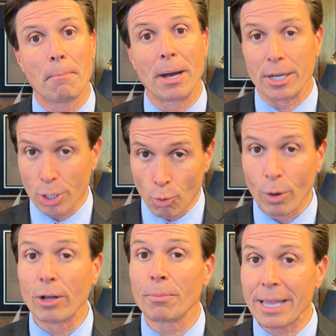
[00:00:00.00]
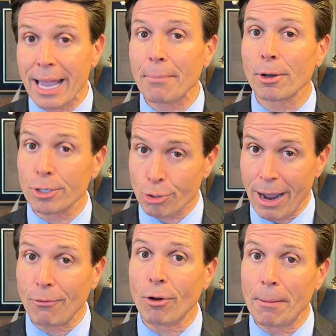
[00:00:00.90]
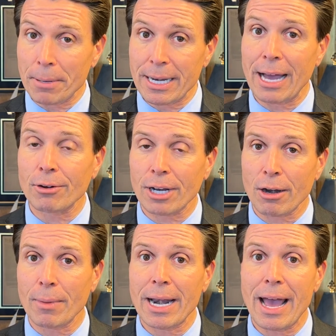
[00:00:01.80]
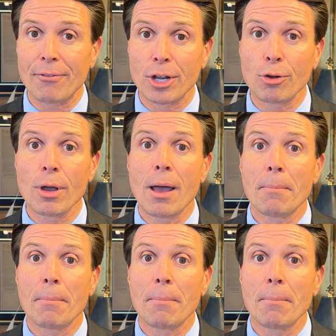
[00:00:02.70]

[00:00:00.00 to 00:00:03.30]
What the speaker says: But you will be able to travel up and down Claremont Avenue,